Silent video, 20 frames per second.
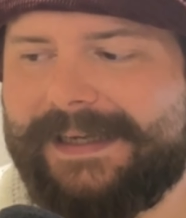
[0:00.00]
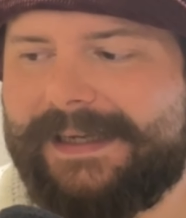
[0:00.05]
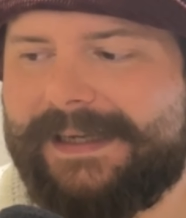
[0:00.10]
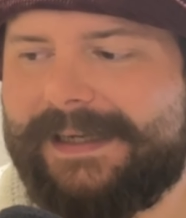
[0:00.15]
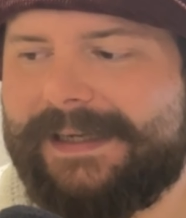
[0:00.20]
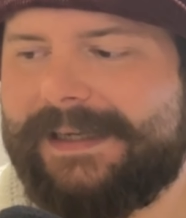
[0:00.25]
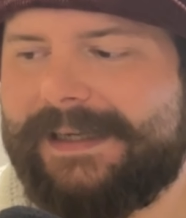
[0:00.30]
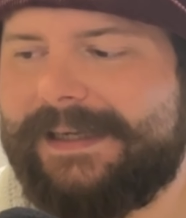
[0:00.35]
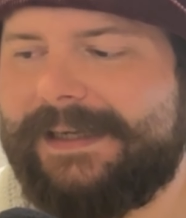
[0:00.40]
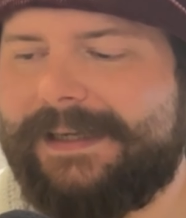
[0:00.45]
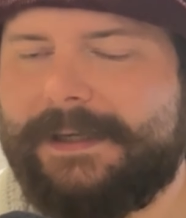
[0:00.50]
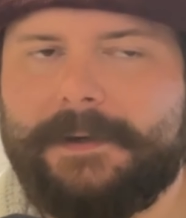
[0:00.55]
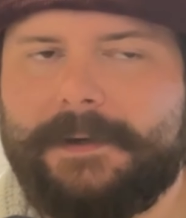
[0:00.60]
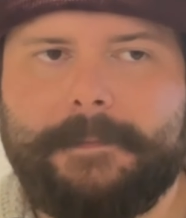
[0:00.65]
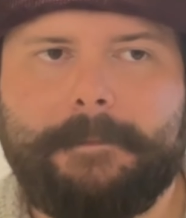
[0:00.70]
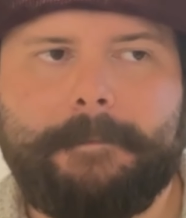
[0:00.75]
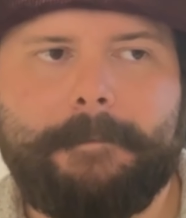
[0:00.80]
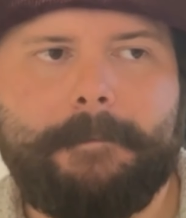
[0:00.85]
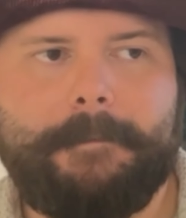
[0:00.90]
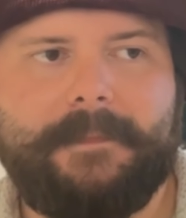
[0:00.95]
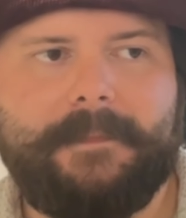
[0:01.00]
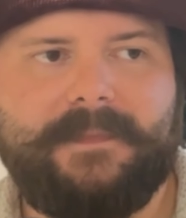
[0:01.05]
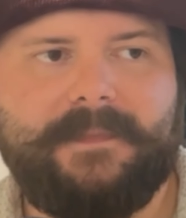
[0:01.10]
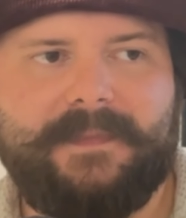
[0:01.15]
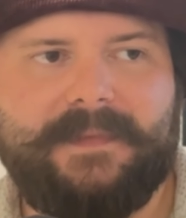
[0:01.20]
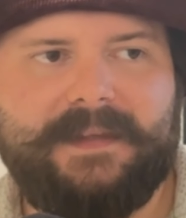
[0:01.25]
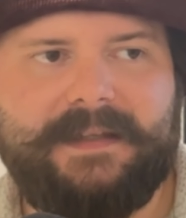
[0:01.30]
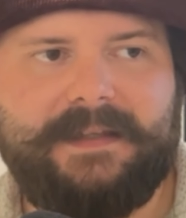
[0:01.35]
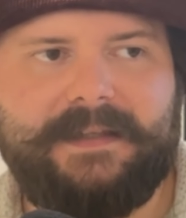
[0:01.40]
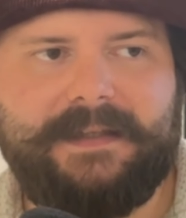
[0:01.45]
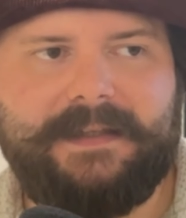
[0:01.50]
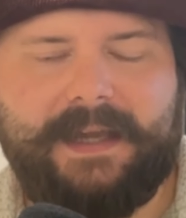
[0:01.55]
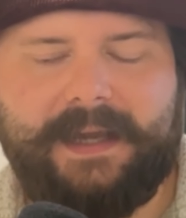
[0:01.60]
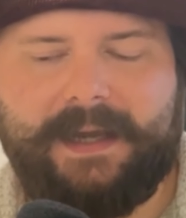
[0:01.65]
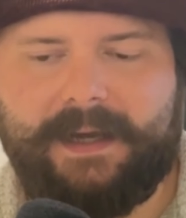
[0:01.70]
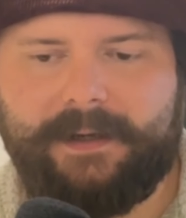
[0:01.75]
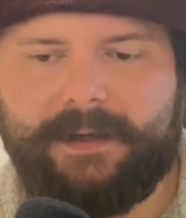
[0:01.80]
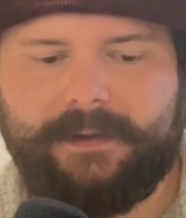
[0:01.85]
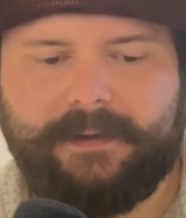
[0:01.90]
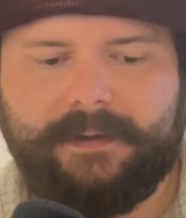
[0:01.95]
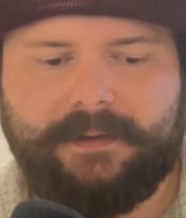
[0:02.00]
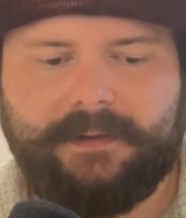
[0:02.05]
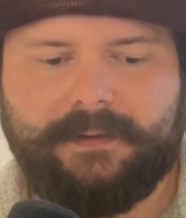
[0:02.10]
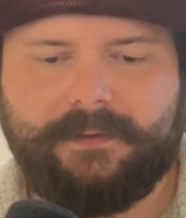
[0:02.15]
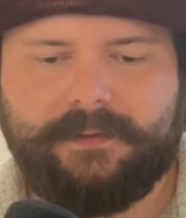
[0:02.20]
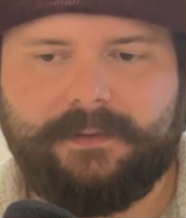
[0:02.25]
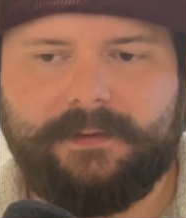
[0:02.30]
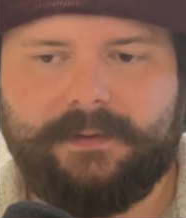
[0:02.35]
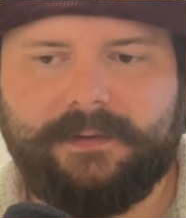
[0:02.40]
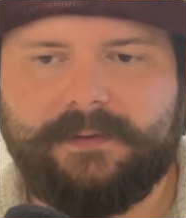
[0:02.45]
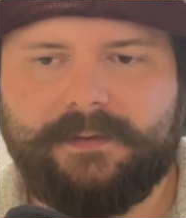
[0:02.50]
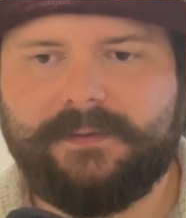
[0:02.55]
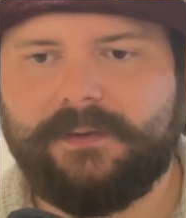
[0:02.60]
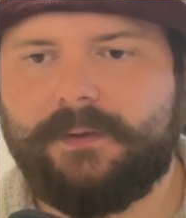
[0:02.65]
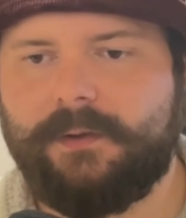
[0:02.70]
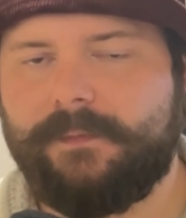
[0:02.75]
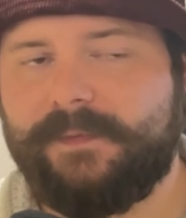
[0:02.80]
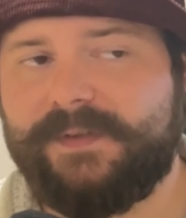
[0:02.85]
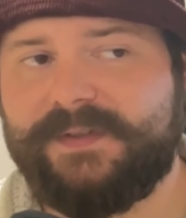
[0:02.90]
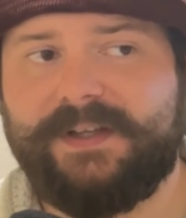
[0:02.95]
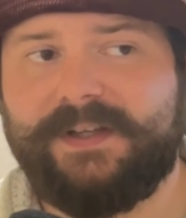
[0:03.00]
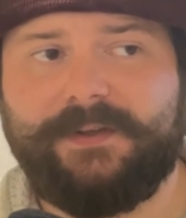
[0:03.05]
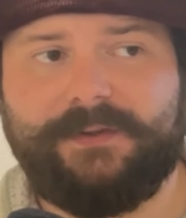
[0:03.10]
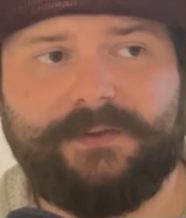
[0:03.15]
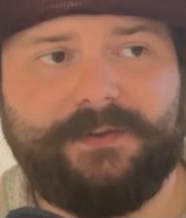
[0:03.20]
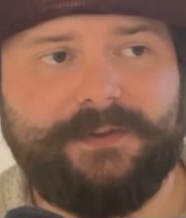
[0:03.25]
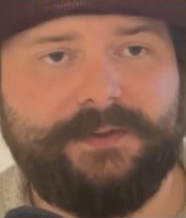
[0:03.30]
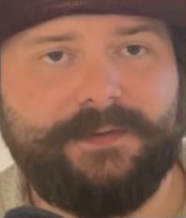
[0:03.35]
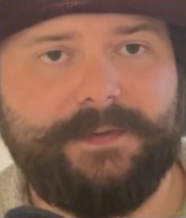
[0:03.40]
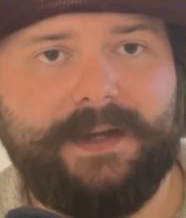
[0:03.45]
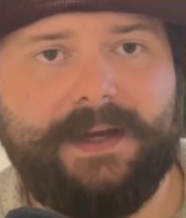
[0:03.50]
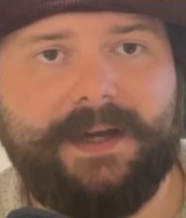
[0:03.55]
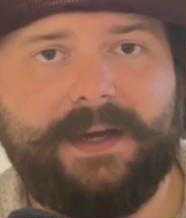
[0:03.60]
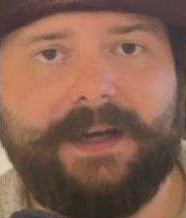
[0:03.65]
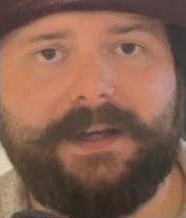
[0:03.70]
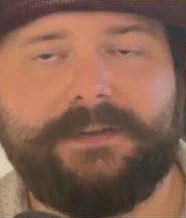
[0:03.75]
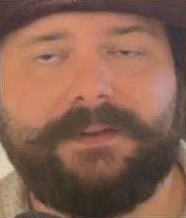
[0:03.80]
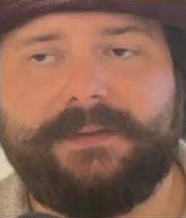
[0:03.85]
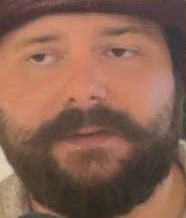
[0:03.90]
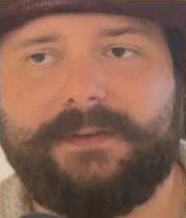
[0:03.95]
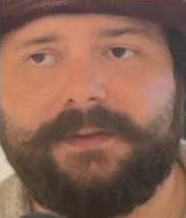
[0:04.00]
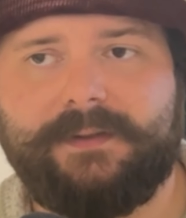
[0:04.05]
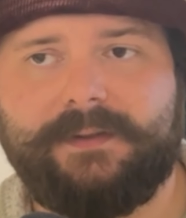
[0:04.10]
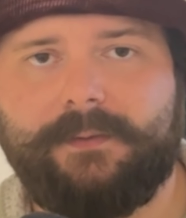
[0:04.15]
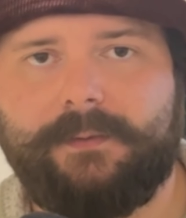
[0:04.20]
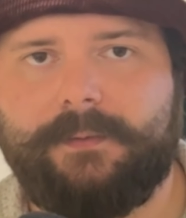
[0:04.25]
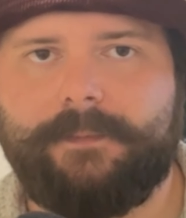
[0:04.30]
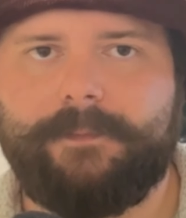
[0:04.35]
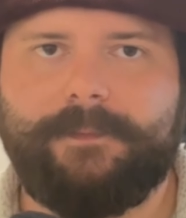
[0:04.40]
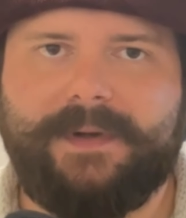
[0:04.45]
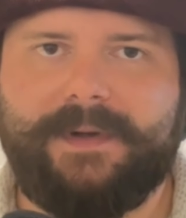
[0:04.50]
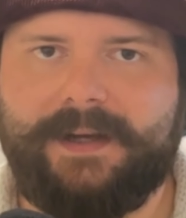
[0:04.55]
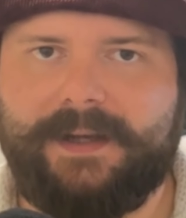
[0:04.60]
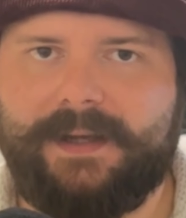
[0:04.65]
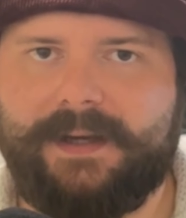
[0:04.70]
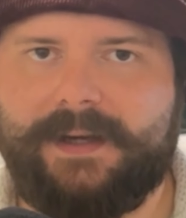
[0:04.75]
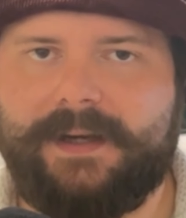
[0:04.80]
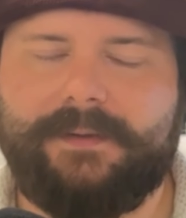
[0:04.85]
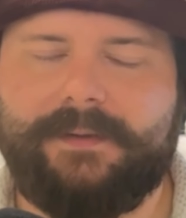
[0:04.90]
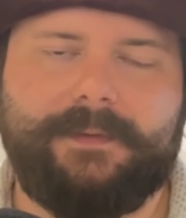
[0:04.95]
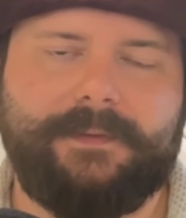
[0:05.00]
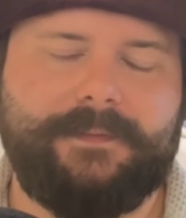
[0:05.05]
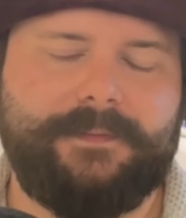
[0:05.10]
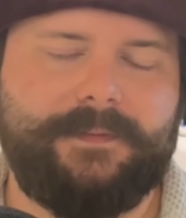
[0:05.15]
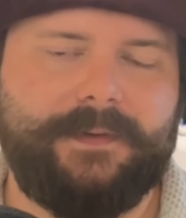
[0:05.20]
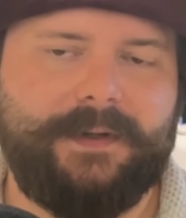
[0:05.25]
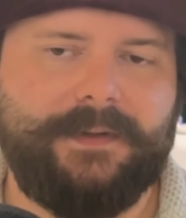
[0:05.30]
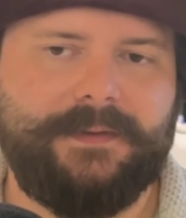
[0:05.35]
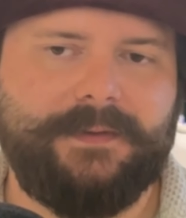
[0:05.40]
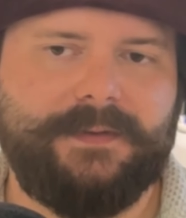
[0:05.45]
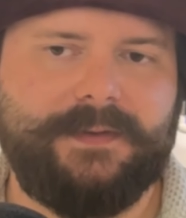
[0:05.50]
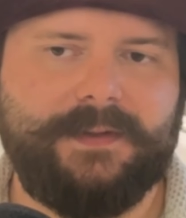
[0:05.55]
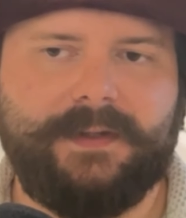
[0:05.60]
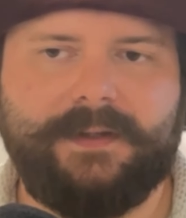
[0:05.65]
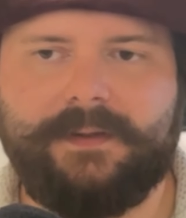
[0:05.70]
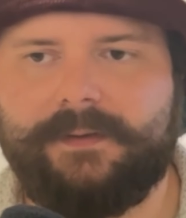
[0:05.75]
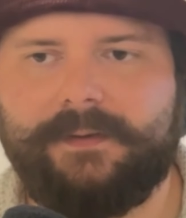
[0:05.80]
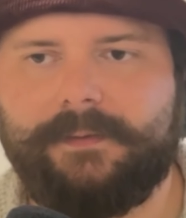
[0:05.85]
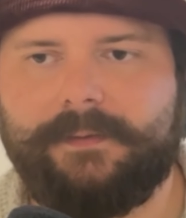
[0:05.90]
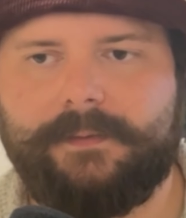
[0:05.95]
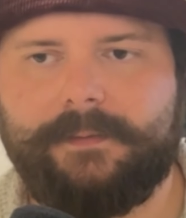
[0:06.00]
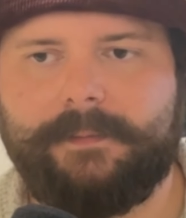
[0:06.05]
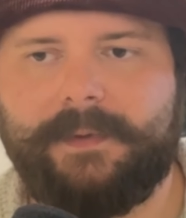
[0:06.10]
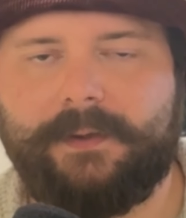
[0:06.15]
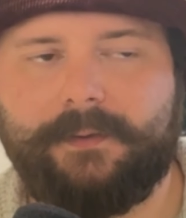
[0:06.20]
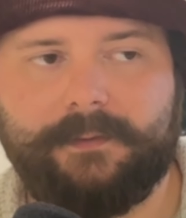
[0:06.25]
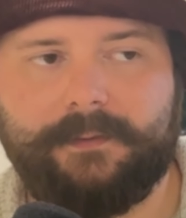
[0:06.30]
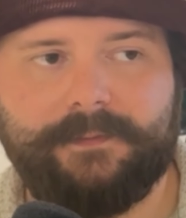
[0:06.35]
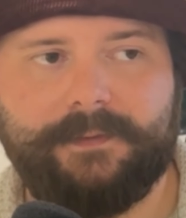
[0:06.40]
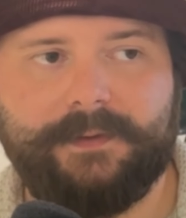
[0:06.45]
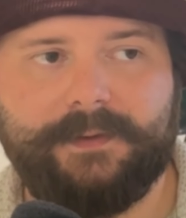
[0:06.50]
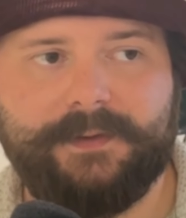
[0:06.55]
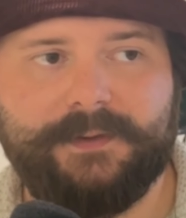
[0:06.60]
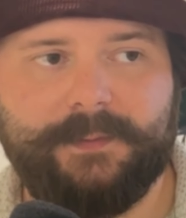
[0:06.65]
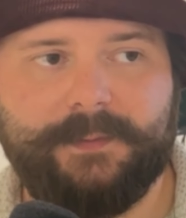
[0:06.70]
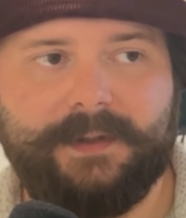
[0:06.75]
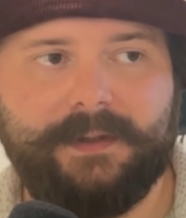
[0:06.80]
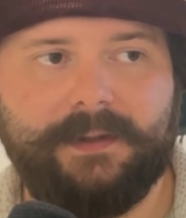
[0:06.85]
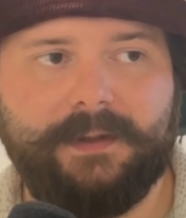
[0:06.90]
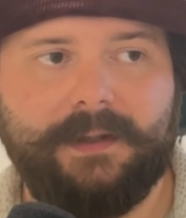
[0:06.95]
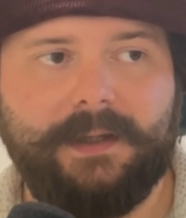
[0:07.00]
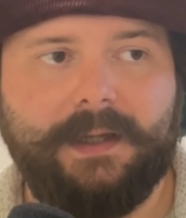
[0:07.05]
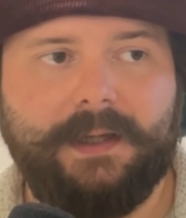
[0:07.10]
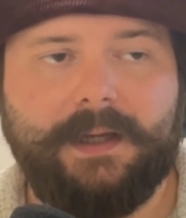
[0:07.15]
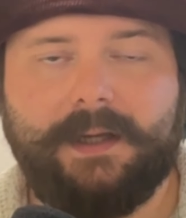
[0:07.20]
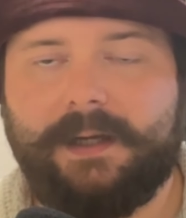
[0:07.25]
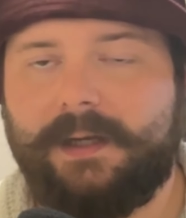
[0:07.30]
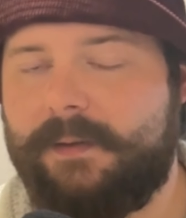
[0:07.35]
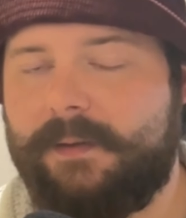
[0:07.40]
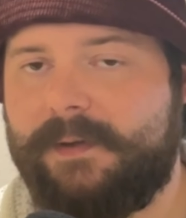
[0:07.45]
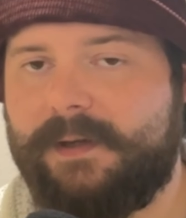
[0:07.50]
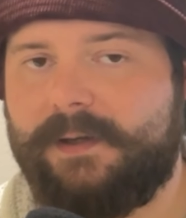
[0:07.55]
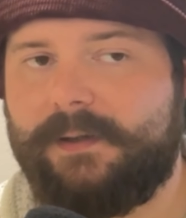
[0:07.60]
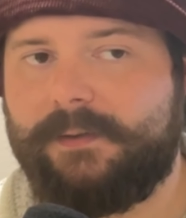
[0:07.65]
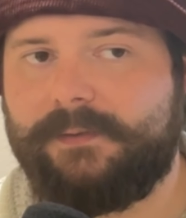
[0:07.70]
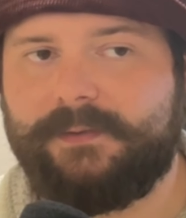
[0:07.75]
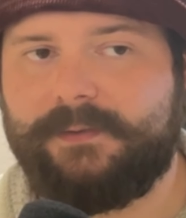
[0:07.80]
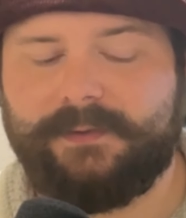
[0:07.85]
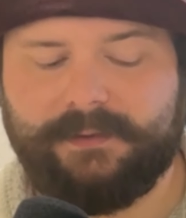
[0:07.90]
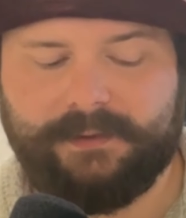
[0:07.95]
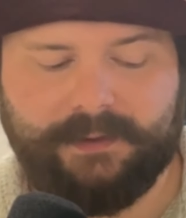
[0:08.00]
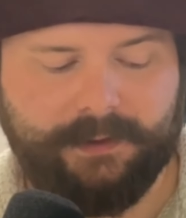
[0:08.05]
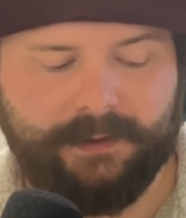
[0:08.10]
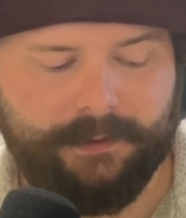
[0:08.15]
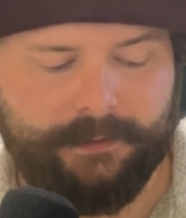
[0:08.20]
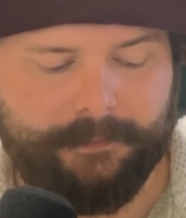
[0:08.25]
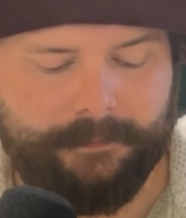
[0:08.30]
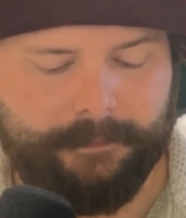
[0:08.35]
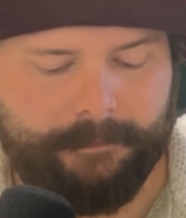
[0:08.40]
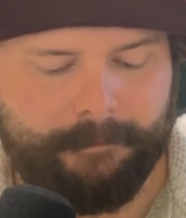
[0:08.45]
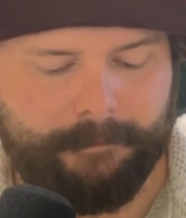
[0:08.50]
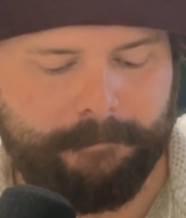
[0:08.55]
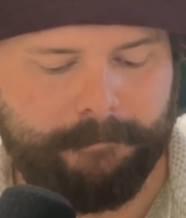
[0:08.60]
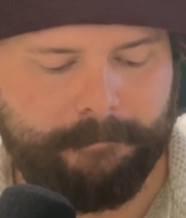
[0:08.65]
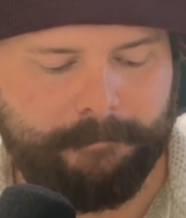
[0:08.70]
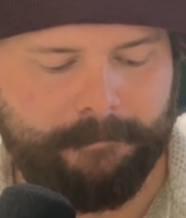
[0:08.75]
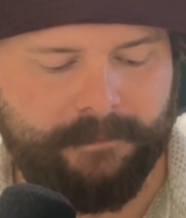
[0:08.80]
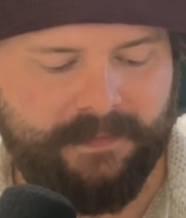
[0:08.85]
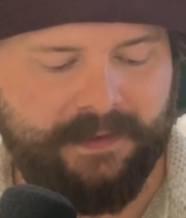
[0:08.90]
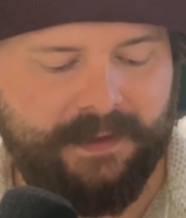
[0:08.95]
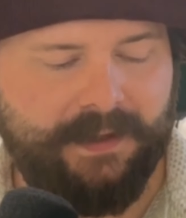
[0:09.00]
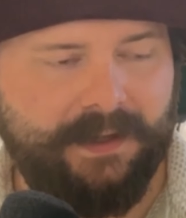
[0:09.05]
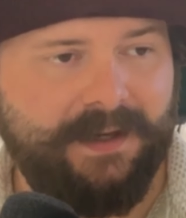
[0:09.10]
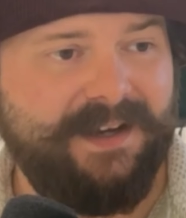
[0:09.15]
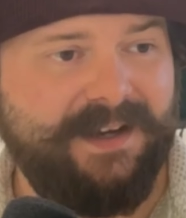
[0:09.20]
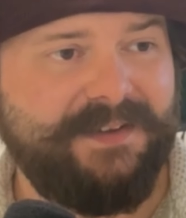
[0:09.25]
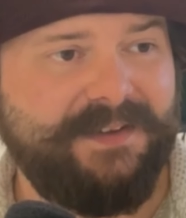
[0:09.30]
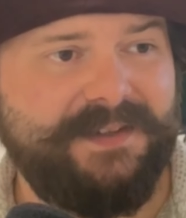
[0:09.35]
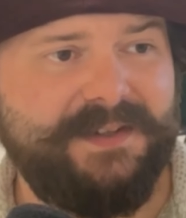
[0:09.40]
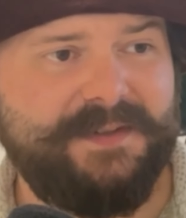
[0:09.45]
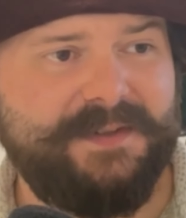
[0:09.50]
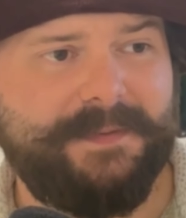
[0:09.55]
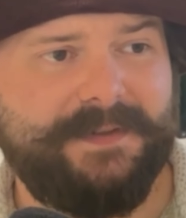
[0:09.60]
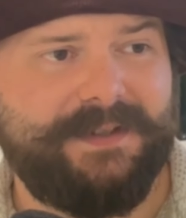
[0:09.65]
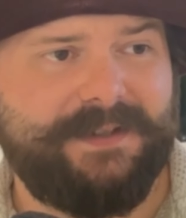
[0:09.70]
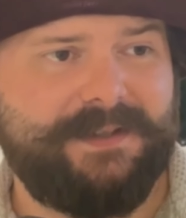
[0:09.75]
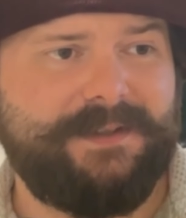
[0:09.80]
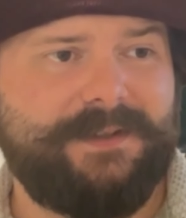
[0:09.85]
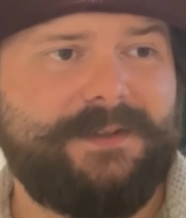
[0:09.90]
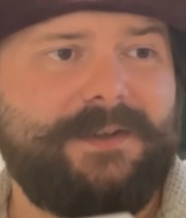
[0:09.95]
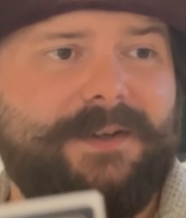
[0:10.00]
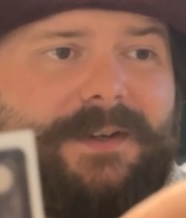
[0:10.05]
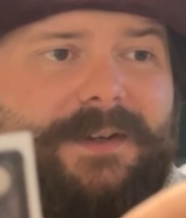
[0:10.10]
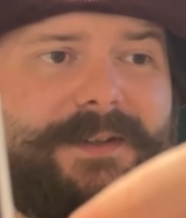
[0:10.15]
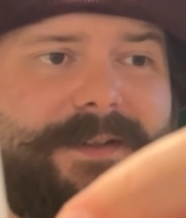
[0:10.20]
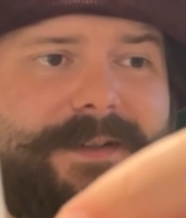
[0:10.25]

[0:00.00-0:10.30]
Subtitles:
Um, yeah, the conversations we had, or I had with friends and my girlfriend as well, about this particular card.